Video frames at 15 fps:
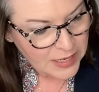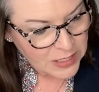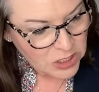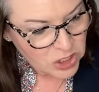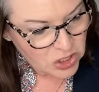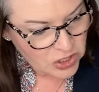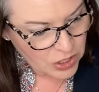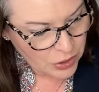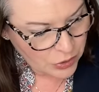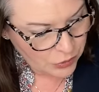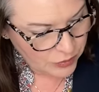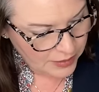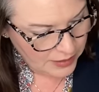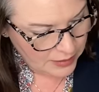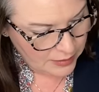So
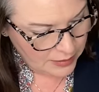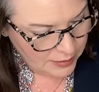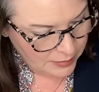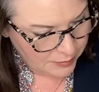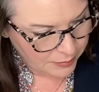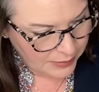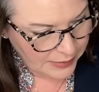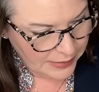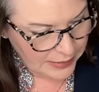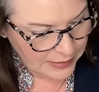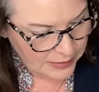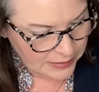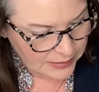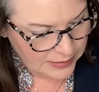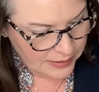the
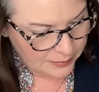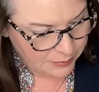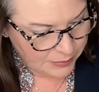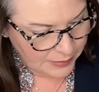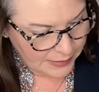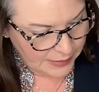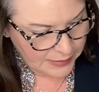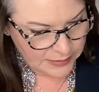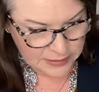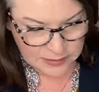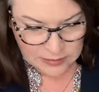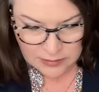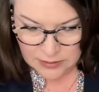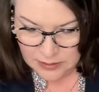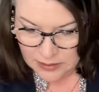complete
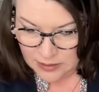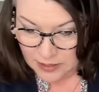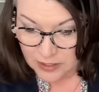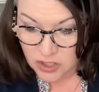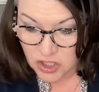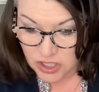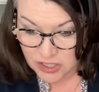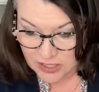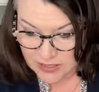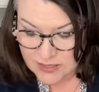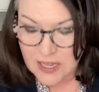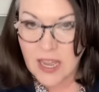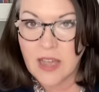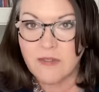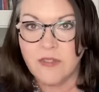template, and she does
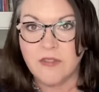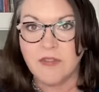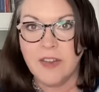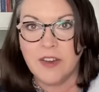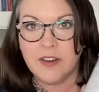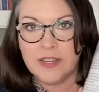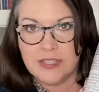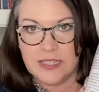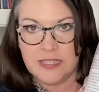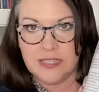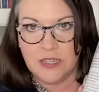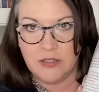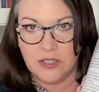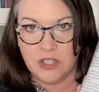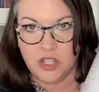have very
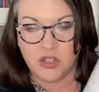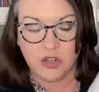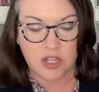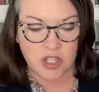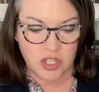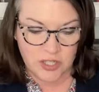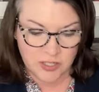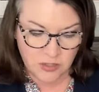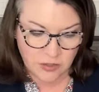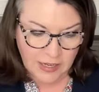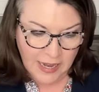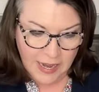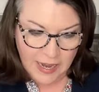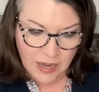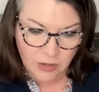detailed instructions on
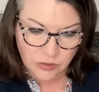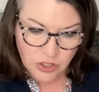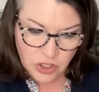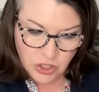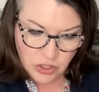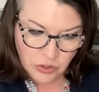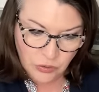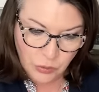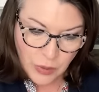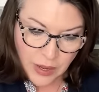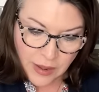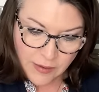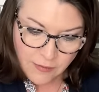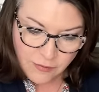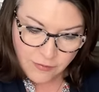how to
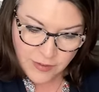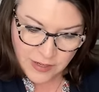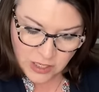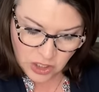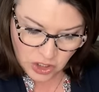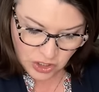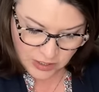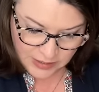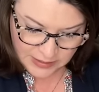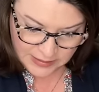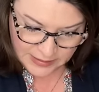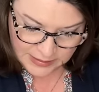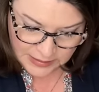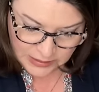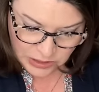finish this
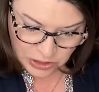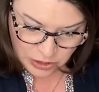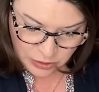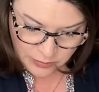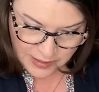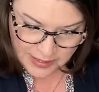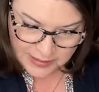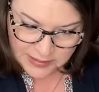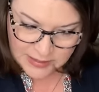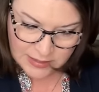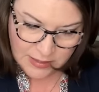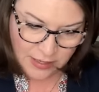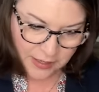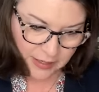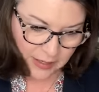into a
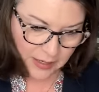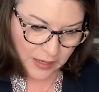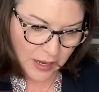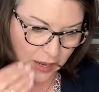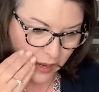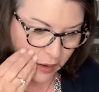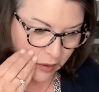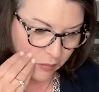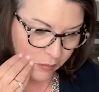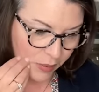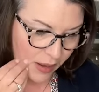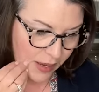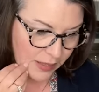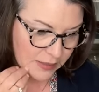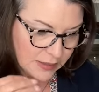stocking,
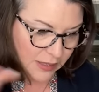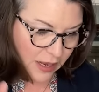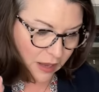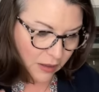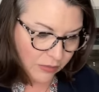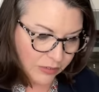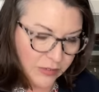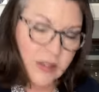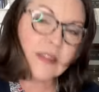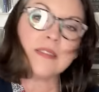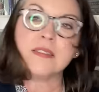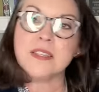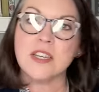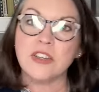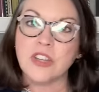but I'll
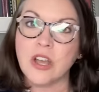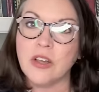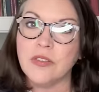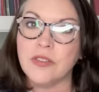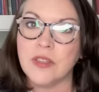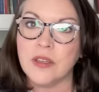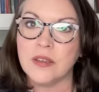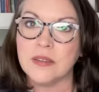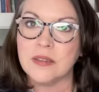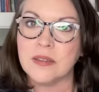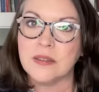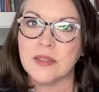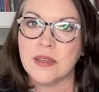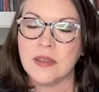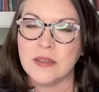tell y'all the,
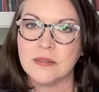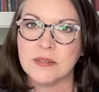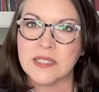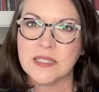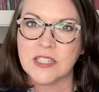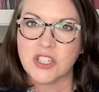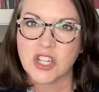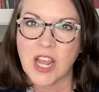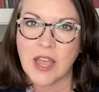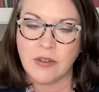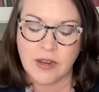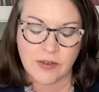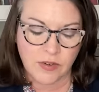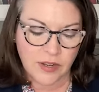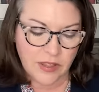the stitch count
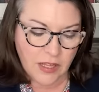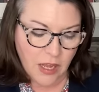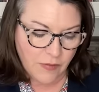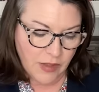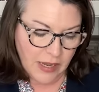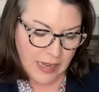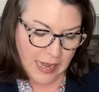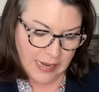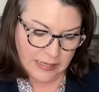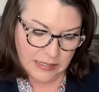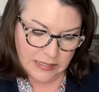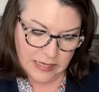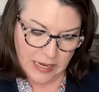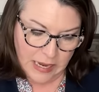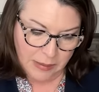and everything of it next
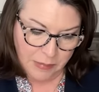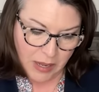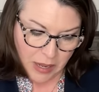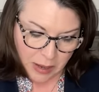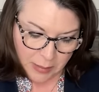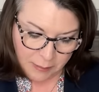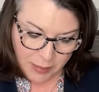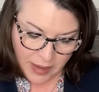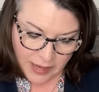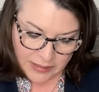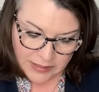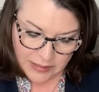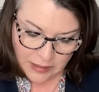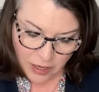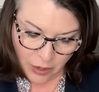time.
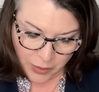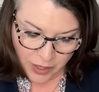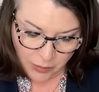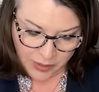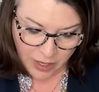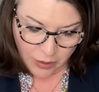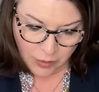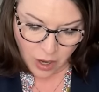But, oh, here we go.